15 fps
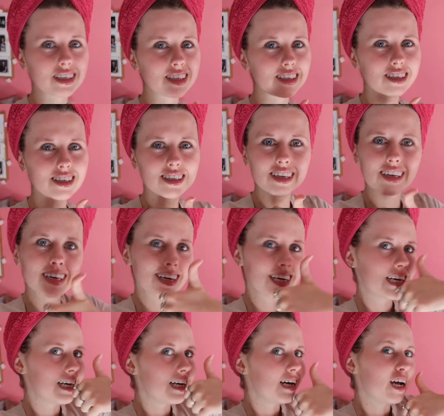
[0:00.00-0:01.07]
it's just
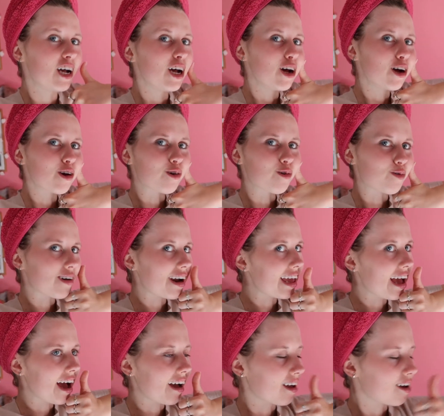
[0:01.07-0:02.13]

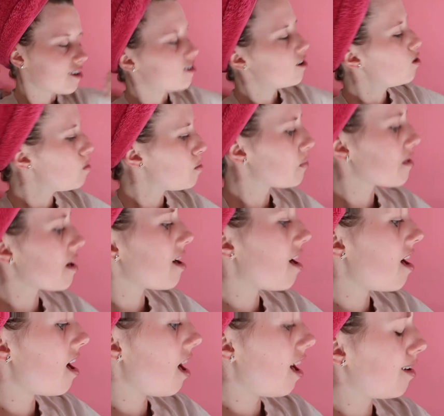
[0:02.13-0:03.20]
great angle,
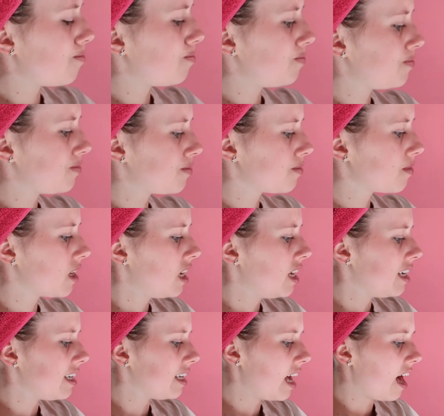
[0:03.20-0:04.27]
but, um
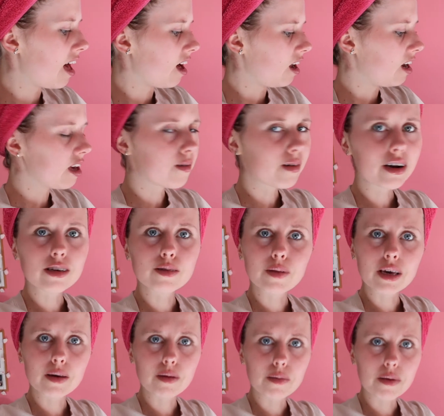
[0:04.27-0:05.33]
yeah, earlier when I was
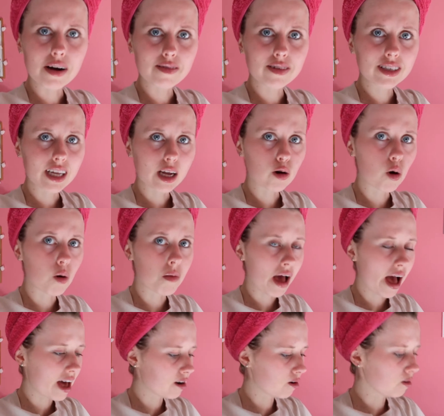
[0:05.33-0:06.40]
making my breakfast, I caught my
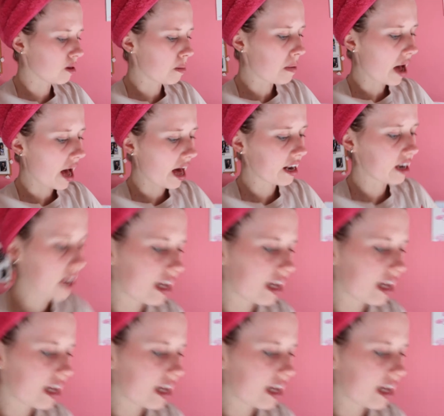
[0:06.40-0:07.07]
hand on the pan